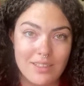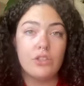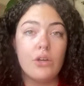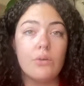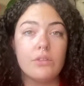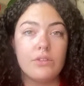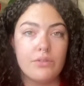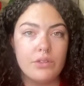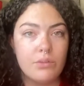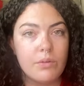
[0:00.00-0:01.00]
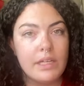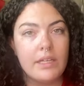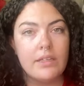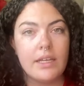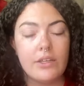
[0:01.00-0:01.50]
So the first way
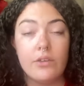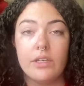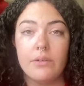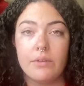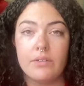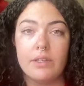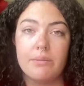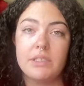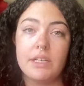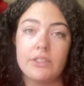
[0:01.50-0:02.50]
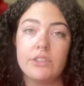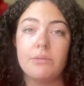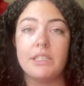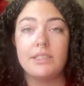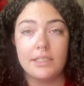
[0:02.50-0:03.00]
that you can get rid of them is actually
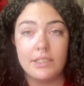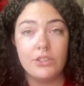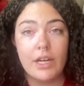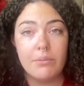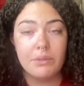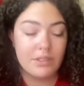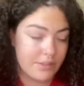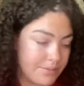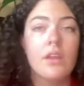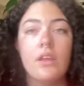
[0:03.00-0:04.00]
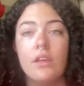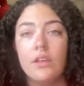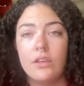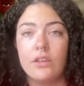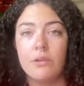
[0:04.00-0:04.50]
by sticky traps.
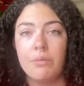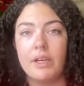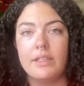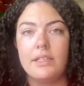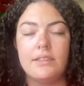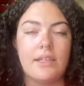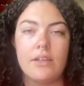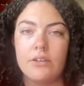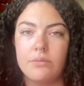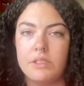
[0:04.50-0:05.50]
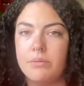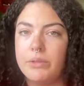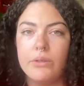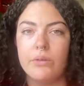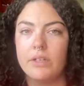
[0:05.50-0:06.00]
You can buy these at Home
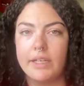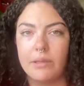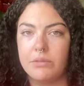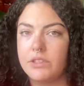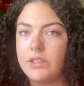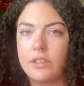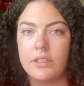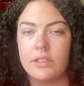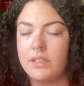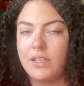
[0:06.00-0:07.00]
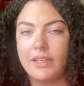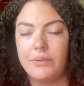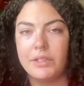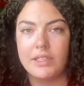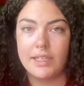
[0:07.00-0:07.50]
Depot, on Amazon,
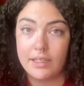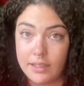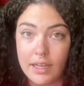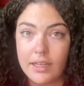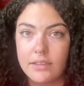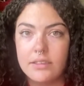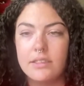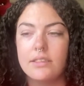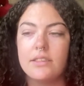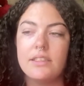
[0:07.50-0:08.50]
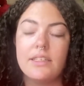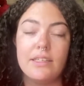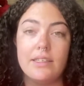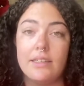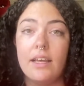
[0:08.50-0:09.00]
anywhere like that.
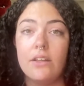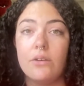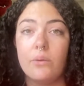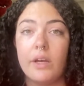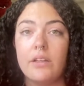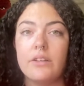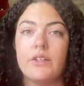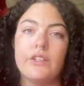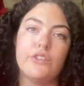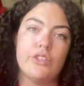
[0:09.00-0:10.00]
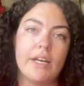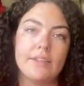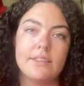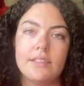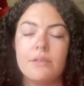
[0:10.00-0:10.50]
The yellow color
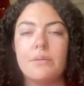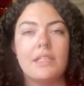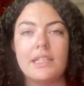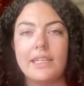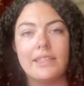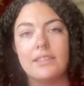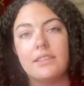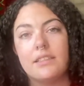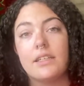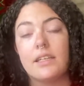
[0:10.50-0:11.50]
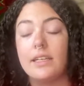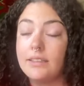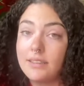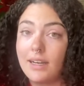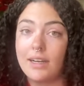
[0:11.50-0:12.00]
attracts them and they get stuck
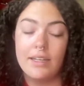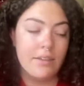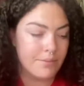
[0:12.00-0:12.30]
and die.